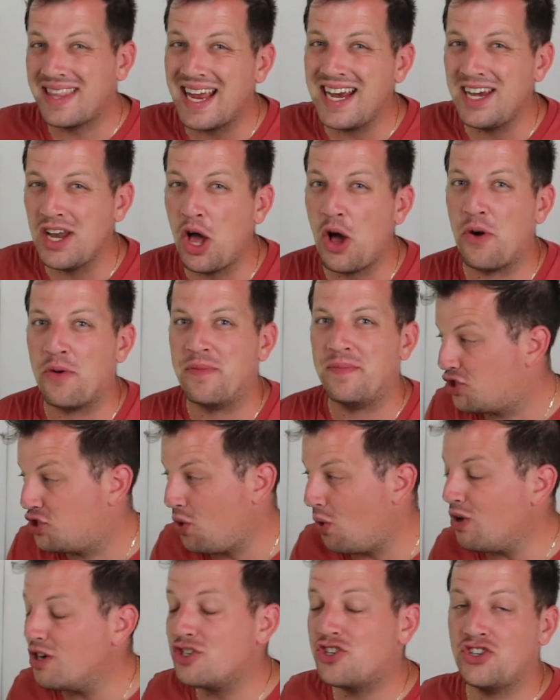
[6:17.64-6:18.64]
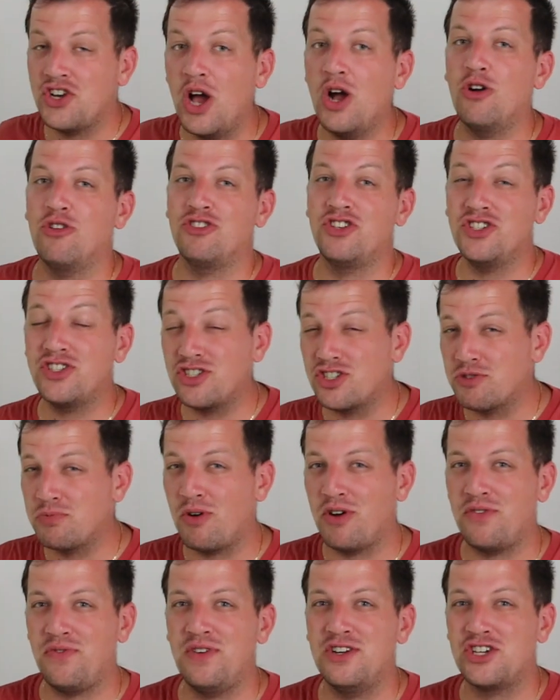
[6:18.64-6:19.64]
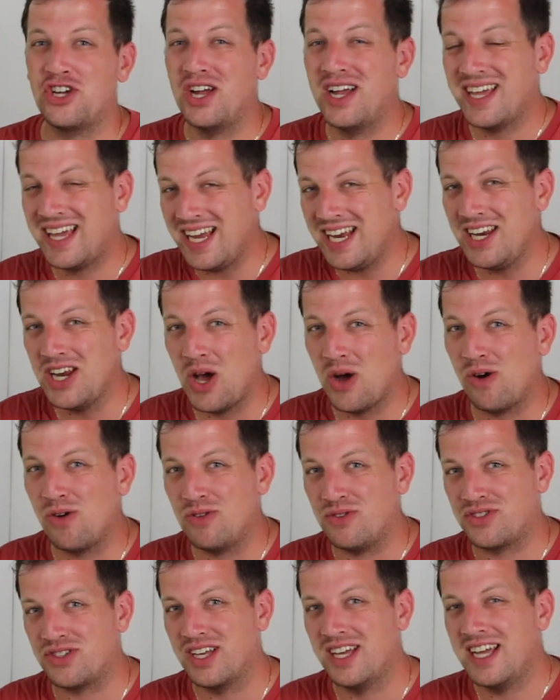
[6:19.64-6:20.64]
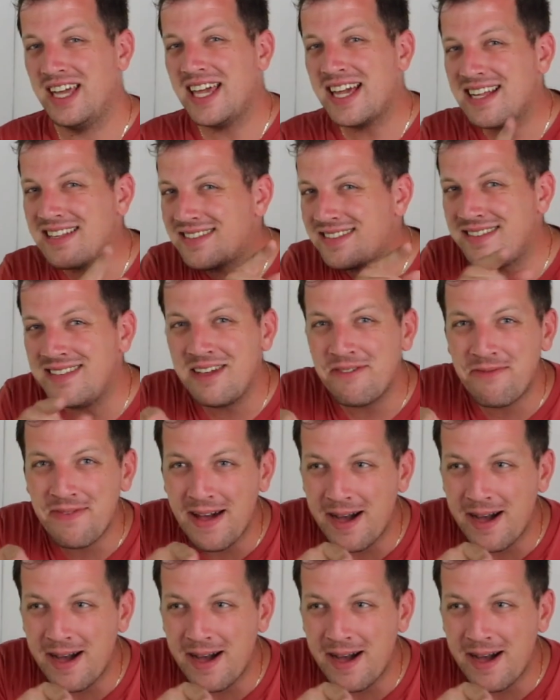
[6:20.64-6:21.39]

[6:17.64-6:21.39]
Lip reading: they know. George knows. He's a smart fish. He knows. He can sniff